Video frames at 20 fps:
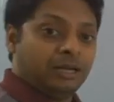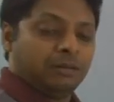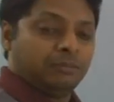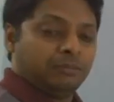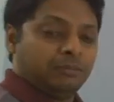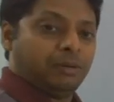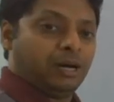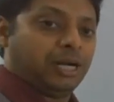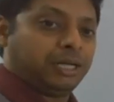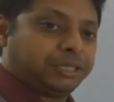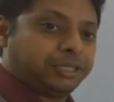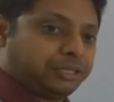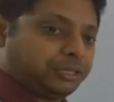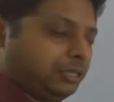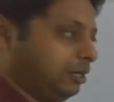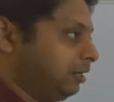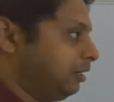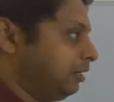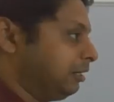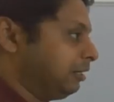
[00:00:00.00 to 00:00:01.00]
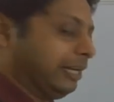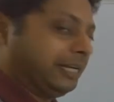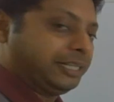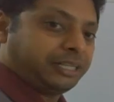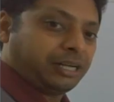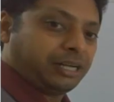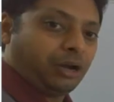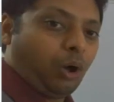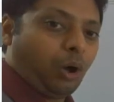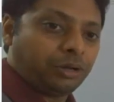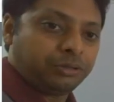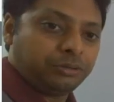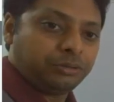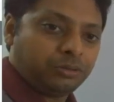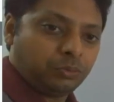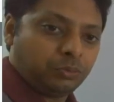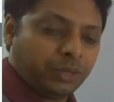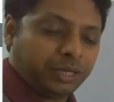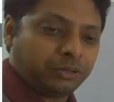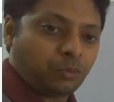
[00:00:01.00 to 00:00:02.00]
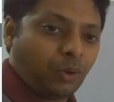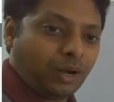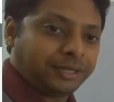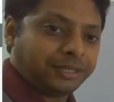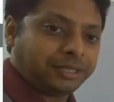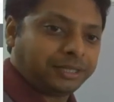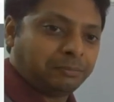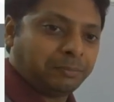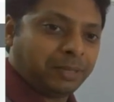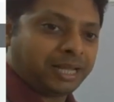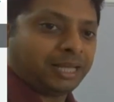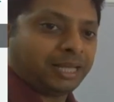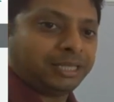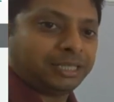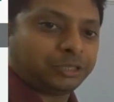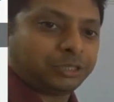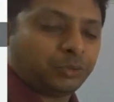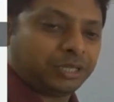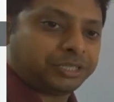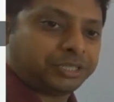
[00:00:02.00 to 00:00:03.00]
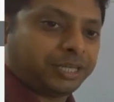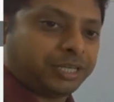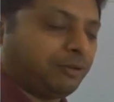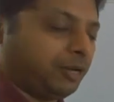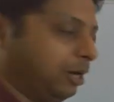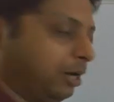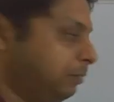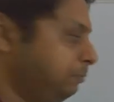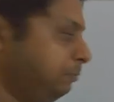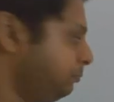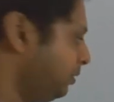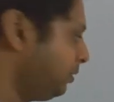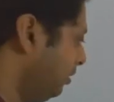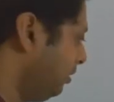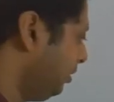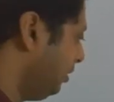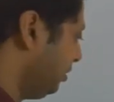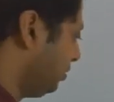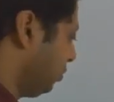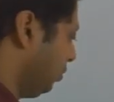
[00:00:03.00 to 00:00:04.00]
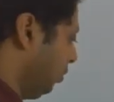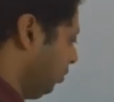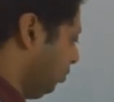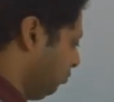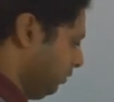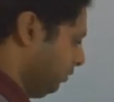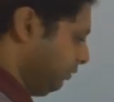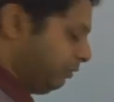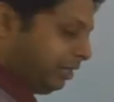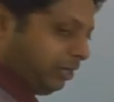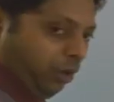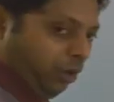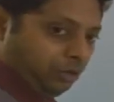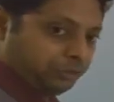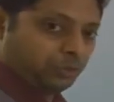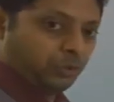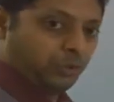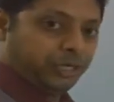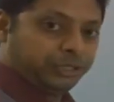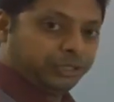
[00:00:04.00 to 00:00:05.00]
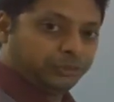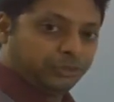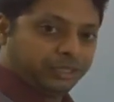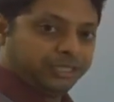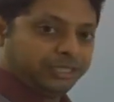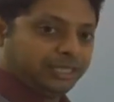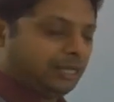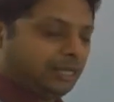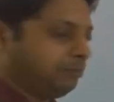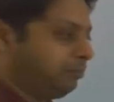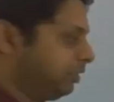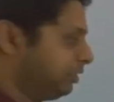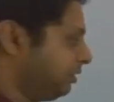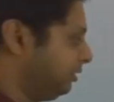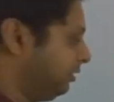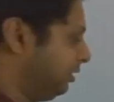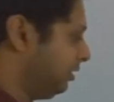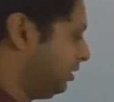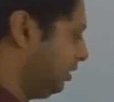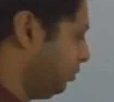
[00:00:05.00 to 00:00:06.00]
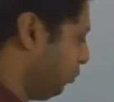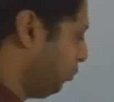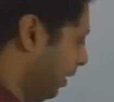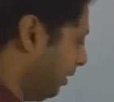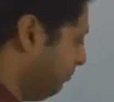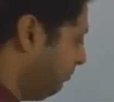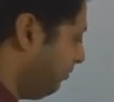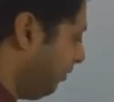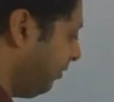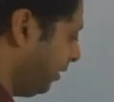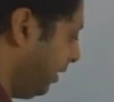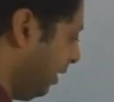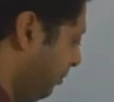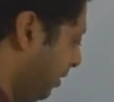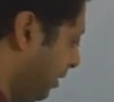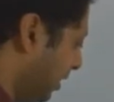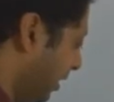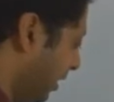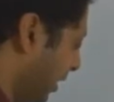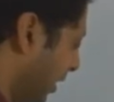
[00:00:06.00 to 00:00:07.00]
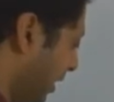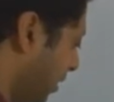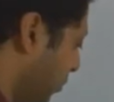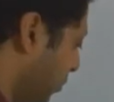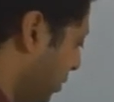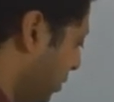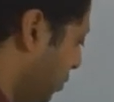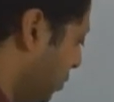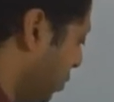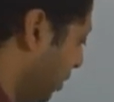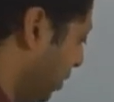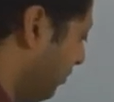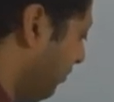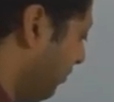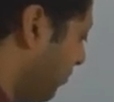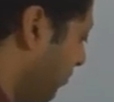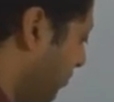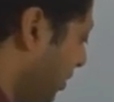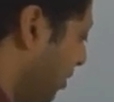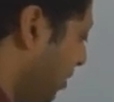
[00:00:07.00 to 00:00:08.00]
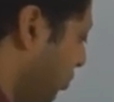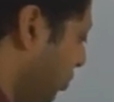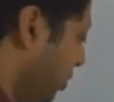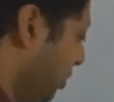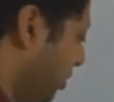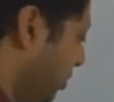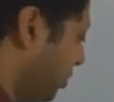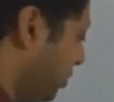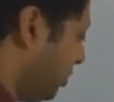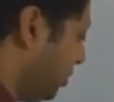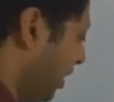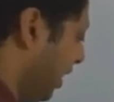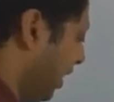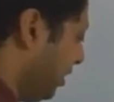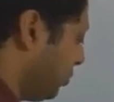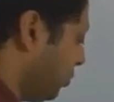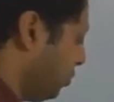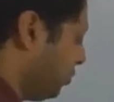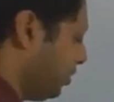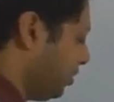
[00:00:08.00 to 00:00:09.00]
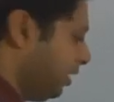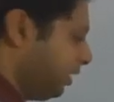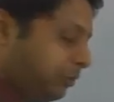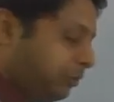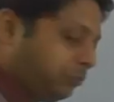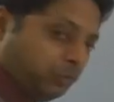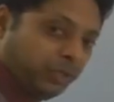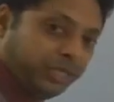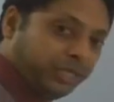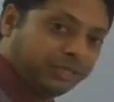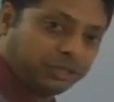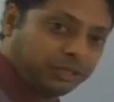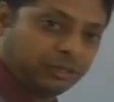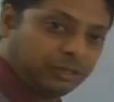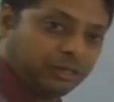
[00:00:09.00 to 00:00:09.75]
But later on, when quantum mechanics was developed, So we will not go into detail, but this is one fundamental equation which is associated with